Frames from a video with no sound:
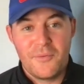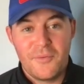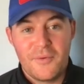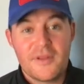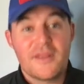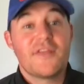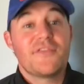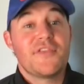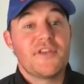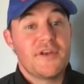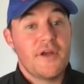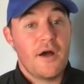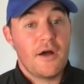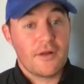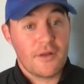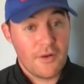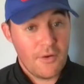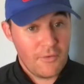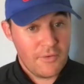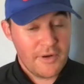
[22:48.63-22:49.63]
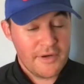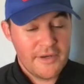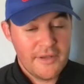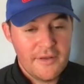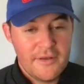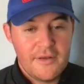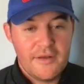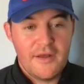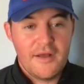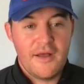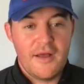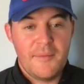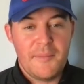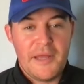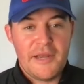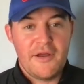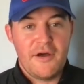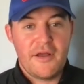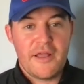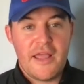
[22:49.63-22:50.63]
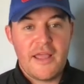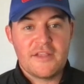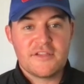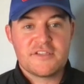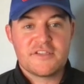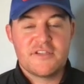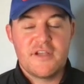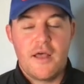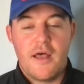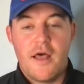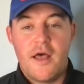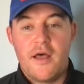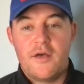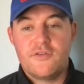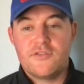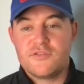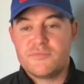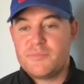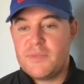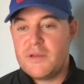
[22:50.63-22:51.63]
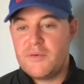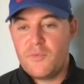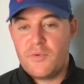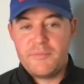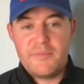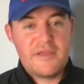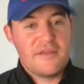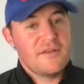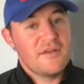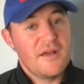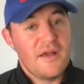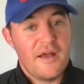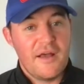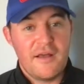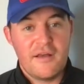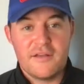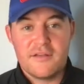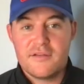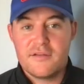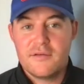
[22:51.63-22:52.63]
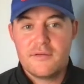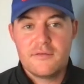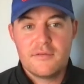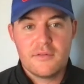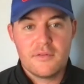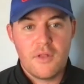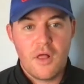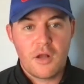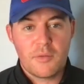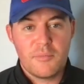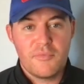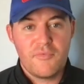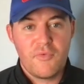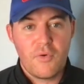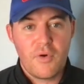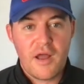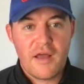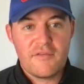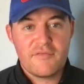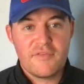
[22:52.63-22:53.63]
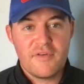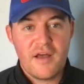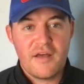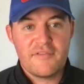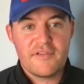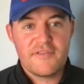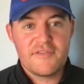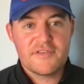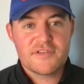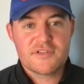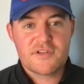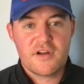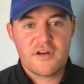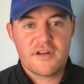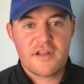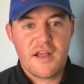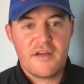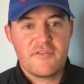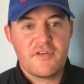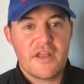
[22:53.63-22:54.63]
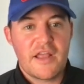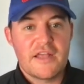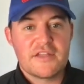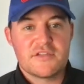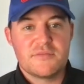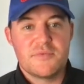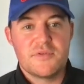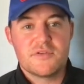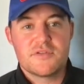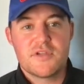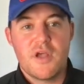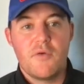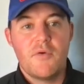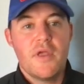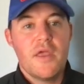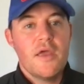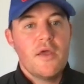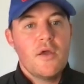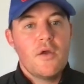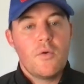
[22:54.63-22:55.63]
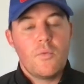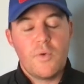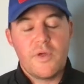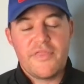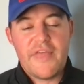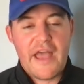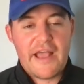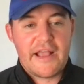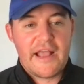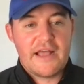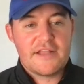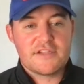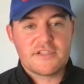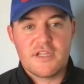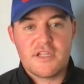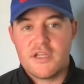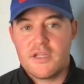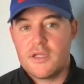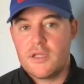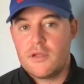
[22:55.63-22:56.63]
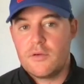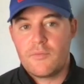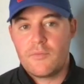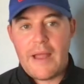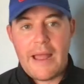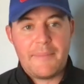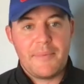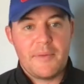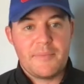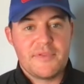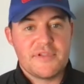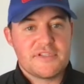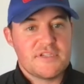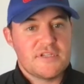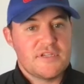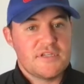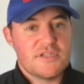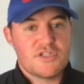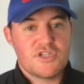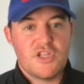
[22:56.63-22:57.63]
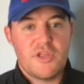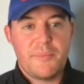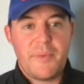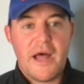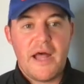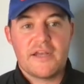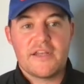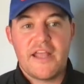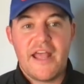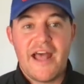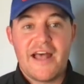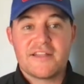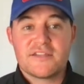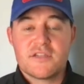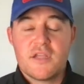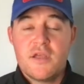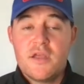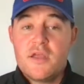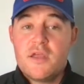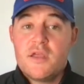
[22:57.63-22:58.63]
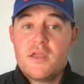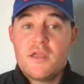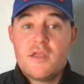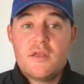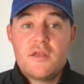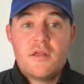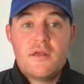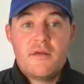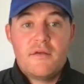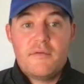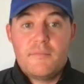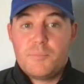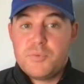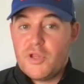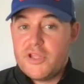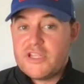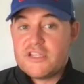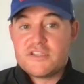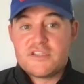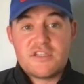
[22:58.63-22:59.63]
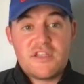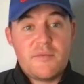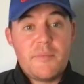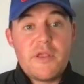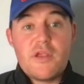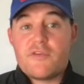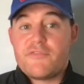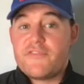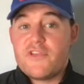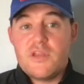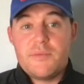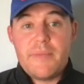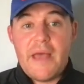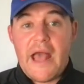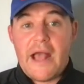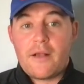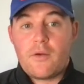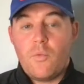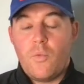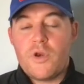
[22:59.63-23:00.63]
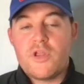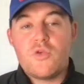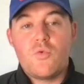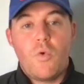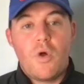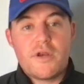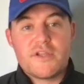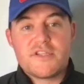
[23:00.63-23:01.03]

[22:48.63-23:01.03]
get the dog going. My dog Ace, who's been with me long before I've even started covering SMU. So with that, guys, going to wrap up this edition of the podcast. Please give me your feedback. What do you want to